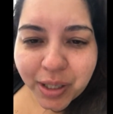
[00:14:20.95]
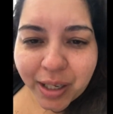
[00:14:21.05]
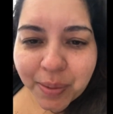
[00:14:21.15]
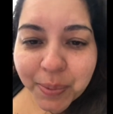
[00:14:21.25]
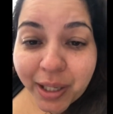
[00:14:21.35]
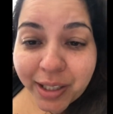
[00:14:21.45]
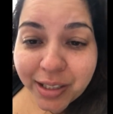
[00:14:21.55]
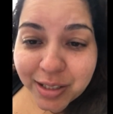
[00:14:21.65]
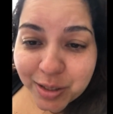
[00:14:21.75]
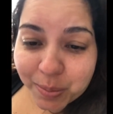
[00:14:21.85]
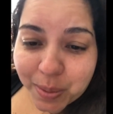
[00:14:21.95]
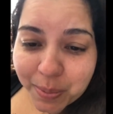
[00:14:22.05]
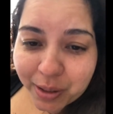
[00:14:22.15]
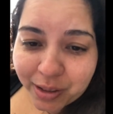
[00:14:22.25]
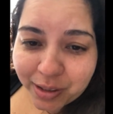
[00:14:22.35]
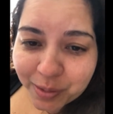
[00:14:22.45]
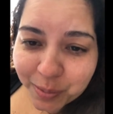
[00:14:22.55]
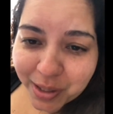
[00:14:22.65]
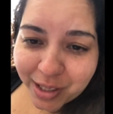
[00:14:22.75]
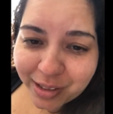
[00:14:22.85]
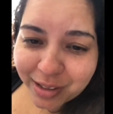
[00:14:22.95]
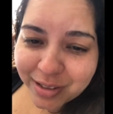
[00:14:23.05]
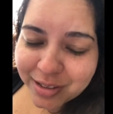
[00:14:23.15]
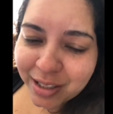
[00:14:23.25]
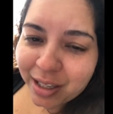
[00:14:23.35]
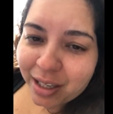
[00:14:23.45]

I'm glad I didn't start my period on the weekend, because